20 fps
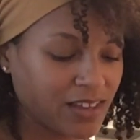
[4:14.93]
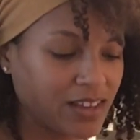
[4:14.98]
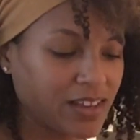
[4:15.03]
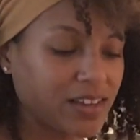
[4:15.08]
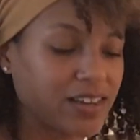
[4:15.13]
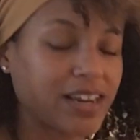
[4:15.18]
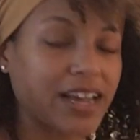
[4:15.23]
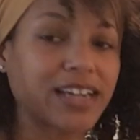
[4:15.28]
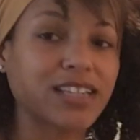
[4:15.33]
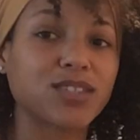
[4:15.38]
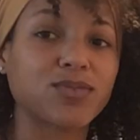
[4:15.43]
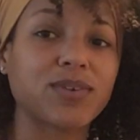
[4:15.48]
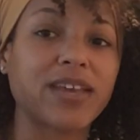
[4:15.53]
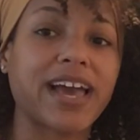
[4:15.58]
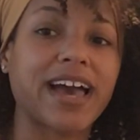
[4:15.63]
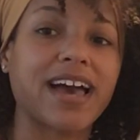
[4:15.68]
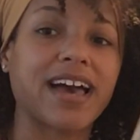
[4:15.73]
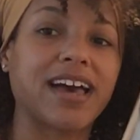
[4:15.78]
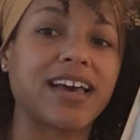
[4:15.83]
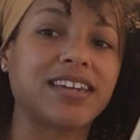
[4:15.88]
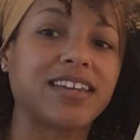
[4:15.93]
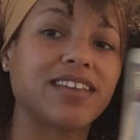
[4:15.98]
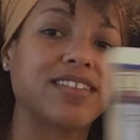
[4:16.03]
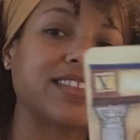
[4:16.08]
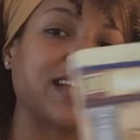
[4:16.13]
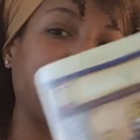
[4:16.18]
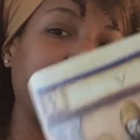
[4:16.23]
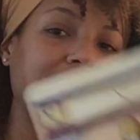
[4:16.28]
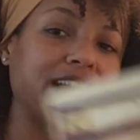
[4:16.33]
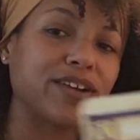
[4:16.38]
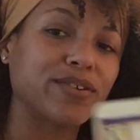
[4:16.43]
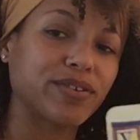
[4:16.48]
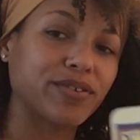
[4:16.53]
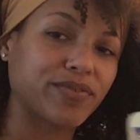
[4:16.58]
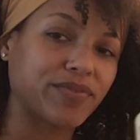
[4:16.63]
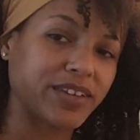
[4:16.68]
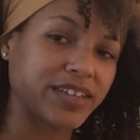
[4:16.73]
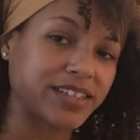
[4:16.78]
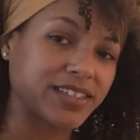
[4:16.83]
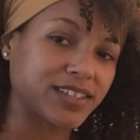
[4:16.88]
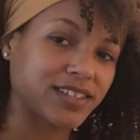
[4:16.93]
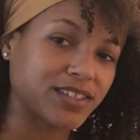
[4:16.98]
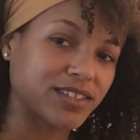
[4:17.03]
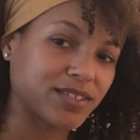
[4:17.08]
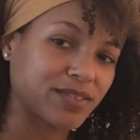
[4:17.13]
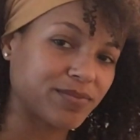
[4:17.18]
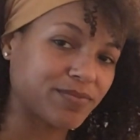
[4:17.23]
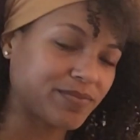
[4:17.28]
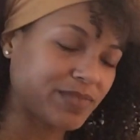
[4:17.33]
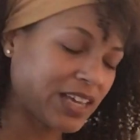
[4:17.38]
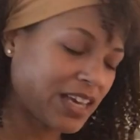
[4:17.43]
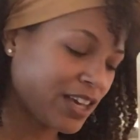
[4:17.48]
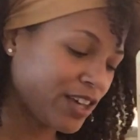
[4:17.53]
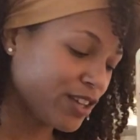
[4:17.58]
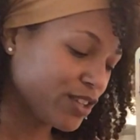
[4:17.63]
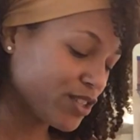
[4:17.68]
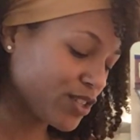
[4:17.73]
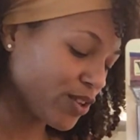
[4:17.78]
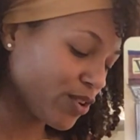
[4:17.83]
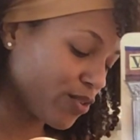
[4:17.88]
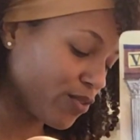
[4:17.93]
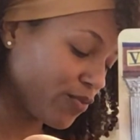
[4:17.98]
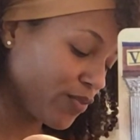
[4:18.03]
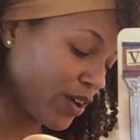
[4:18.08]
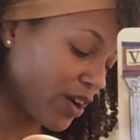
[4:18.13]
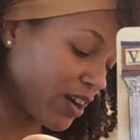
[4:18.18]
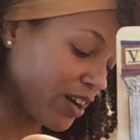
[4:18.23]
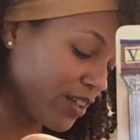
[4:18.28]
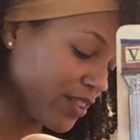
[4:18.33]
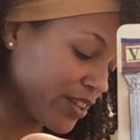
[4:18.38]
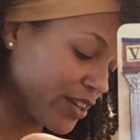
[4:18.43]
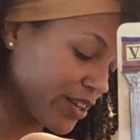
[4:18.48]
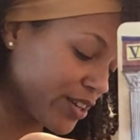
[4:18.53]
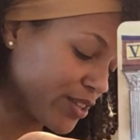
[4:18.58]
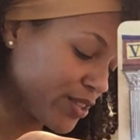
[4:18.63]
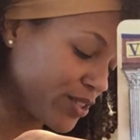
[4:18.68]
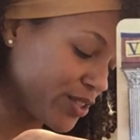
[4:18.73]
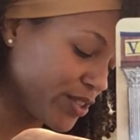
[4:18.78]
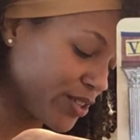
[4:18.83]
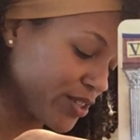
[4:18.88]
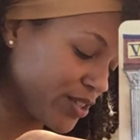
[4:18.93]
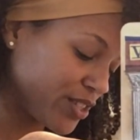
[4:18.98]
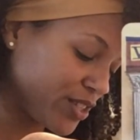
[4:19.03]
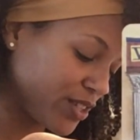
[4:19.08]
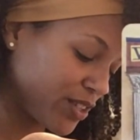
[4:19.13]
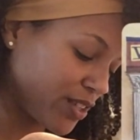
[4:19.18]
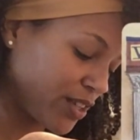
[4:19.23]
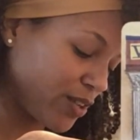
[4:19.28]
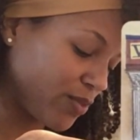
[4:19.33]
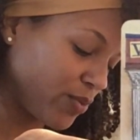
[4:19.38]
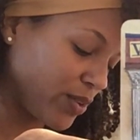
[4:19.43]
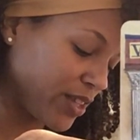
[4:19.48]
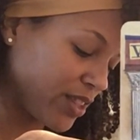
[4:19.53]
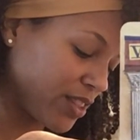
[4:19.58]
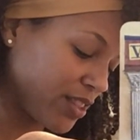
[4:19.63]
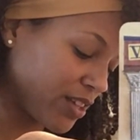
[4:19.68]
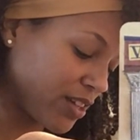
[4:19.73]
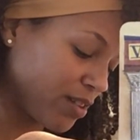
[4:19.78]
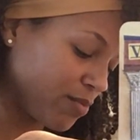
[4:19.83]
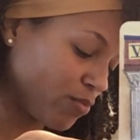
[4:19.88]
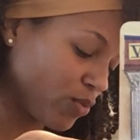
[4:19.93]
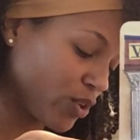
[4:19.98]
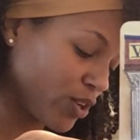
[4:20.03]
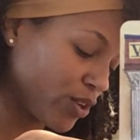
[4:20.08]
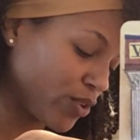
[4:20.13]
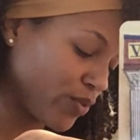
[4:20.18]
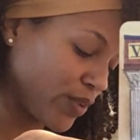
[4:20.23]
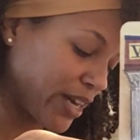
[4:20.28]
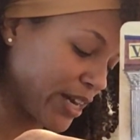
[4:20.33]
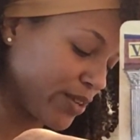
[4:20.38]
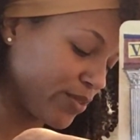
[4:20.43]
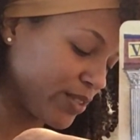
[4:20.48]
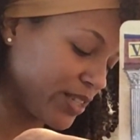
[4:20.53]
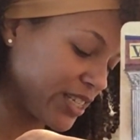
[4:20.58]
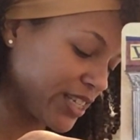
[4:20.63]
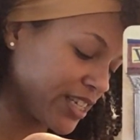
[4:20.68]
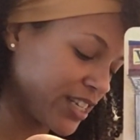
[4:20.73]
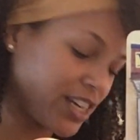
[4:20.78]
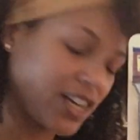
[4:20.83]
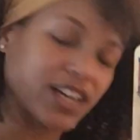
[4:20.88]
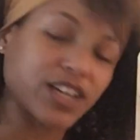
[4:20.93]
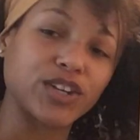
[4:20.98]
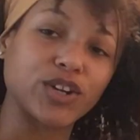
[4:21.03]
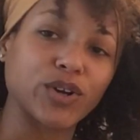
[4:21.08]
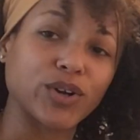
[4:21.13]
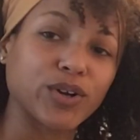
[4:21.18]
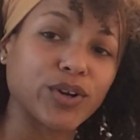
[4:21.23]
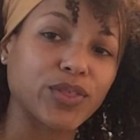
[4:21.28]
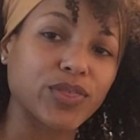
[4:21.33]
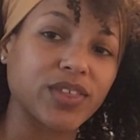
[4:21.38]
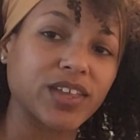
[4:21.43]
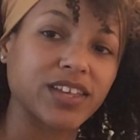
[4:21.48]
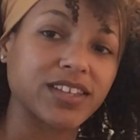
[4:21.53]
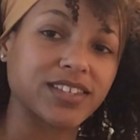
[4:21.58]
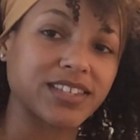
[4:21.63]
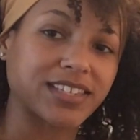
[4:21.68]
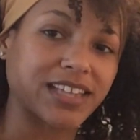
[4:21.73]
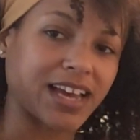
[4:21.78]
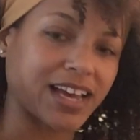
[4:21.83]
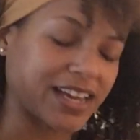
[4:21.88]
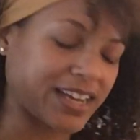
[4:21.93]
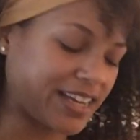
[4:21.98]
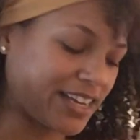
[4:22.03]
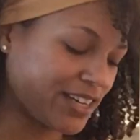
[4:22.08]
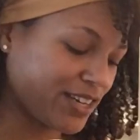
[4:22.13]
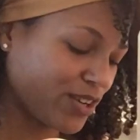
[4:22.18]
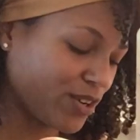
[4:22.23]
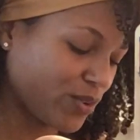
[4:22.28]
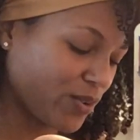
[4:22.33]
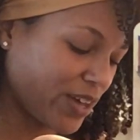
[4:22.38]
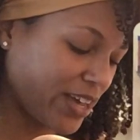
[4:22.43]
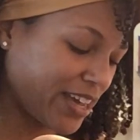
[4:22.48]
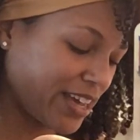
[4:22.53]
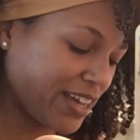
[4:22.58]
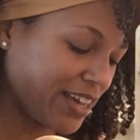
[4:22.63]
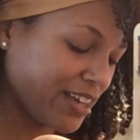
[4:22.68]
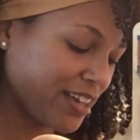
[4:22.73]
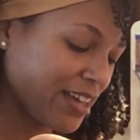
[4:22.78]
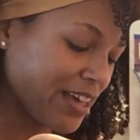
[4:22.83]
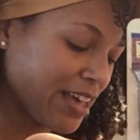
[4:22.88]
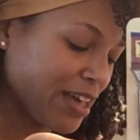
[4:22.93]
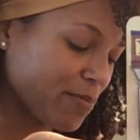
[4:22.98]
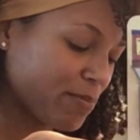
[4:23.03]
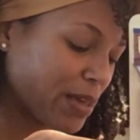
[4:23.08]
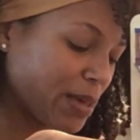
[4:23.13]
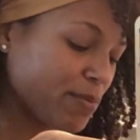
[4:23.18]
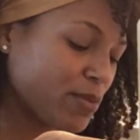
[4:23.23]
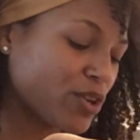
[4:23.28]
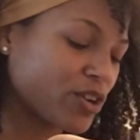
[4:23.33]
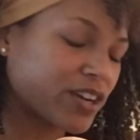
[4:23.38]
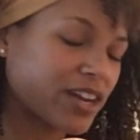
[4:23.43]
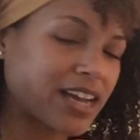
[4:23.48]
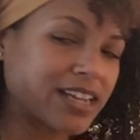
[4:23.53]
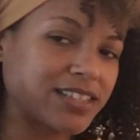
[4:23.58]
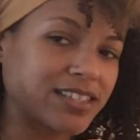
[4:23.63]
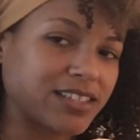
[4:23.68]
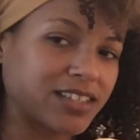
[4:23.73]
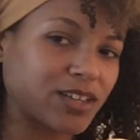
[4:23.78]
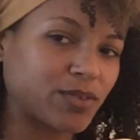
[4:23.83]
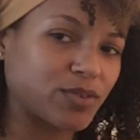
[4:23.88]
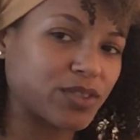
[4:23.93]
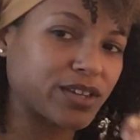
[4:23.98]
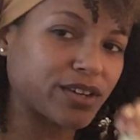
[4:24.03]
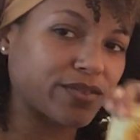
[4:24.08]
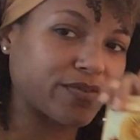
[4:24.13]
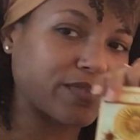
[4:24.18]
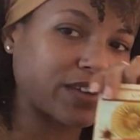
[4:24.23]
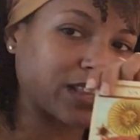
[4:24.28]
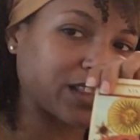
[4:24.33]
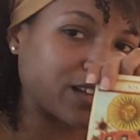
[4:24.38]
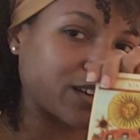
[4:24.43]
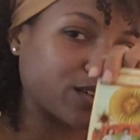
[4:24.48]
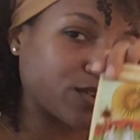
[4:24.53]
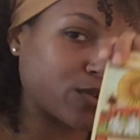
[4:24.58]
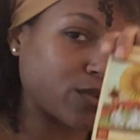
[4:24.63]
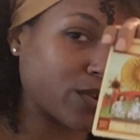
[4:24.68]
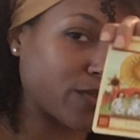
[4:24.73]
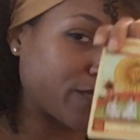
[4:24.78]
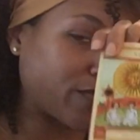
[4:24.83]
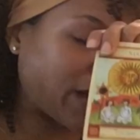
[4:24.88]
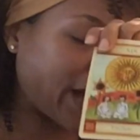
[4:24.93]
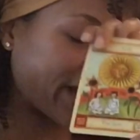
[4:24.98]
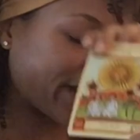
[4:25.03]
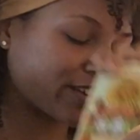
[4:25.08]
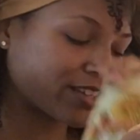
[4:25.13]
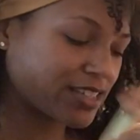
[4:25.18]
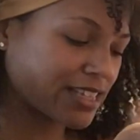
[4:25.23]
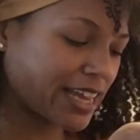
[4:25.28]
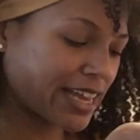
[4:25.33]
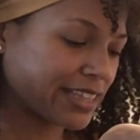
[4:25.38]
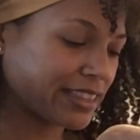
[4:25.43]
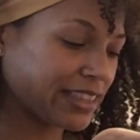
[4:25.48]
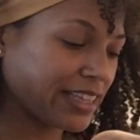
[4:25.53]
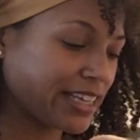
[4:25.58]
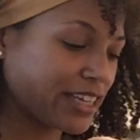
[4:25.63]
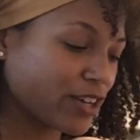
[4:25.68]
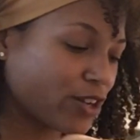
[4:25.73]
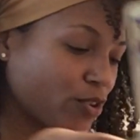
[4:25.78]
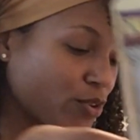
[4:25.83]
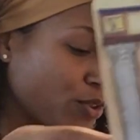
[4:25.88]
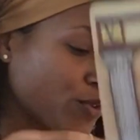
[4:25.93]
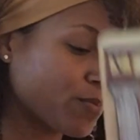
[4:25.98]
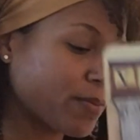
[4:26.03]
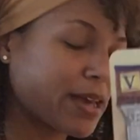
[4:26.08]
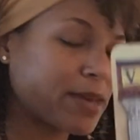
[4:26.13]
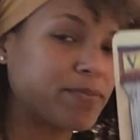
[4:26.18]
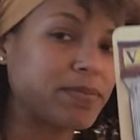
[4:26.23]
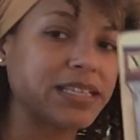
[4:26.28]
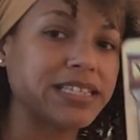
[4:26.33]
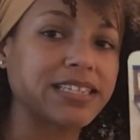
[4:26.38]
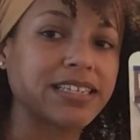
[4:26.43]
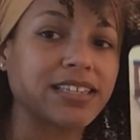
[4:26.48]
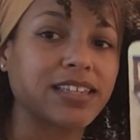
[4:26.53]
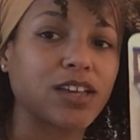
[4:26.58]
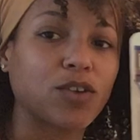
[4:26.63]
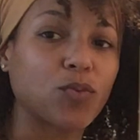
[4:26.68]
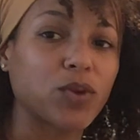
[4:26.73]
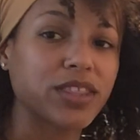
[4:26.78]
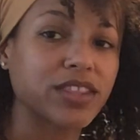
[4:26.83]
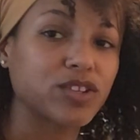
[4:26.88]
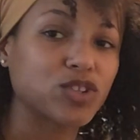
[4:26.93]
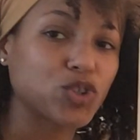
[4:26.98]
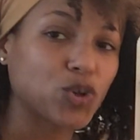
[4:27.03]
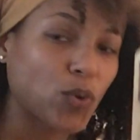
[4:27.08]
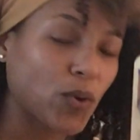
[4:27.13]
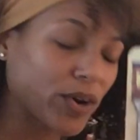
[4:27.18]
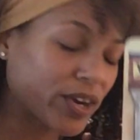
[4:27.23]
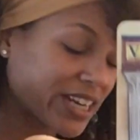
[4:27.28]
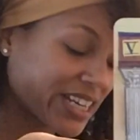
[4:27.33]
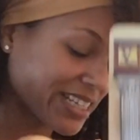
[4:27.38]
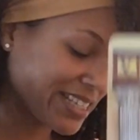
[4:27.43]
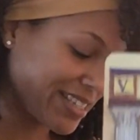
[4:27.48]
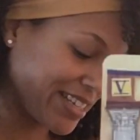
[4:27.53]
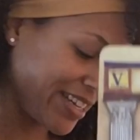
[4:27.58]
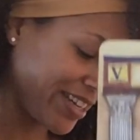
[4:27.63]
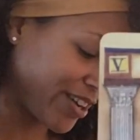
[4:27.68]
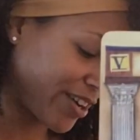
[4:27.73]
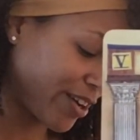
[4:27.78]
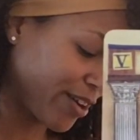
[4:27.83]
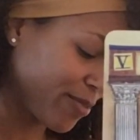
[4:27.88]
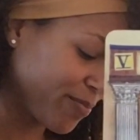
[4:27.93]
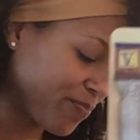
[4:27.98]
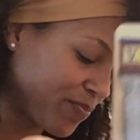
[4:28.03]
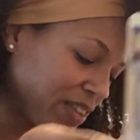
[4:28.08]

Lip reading: Next, we had the Hierophant. So for others, you're dealing with a more grounded, an earth sign, okay? Maybe you're not dealing with your fellow fire sign Leo, you might be dealing with a Taurus here.